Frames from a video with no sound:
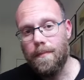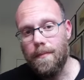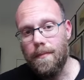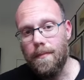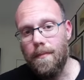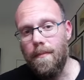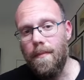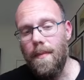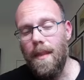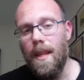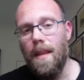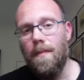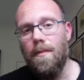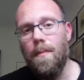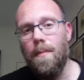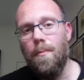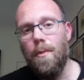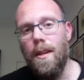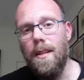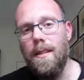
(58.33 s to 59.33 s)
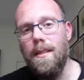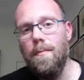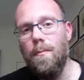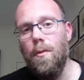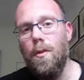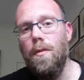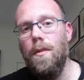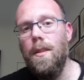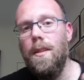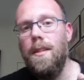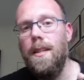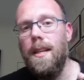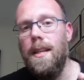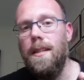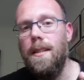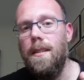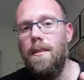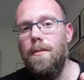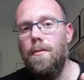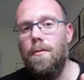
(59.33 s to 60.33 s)
if you're pretty smooth at
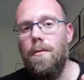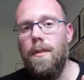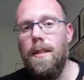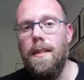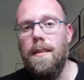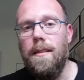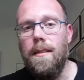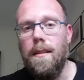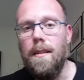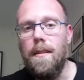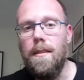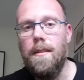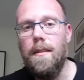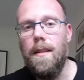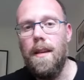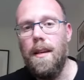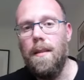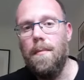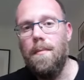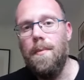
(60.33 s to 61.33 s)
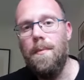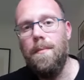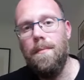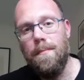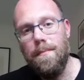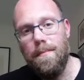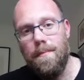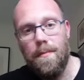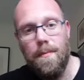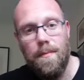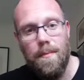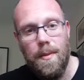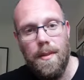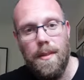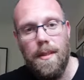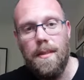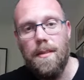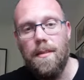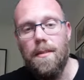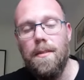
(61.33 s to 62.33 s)
changing all these kind of
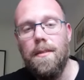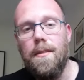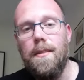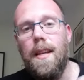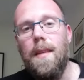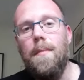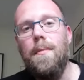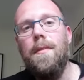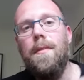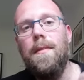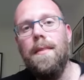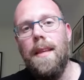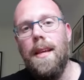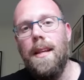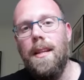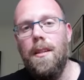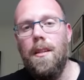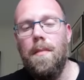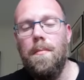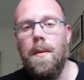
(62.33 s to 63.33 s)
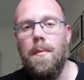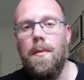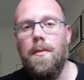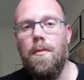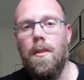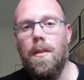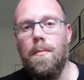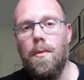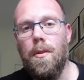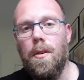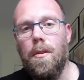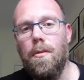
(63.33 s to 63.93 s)
positions and shapes, then you can maybe try bar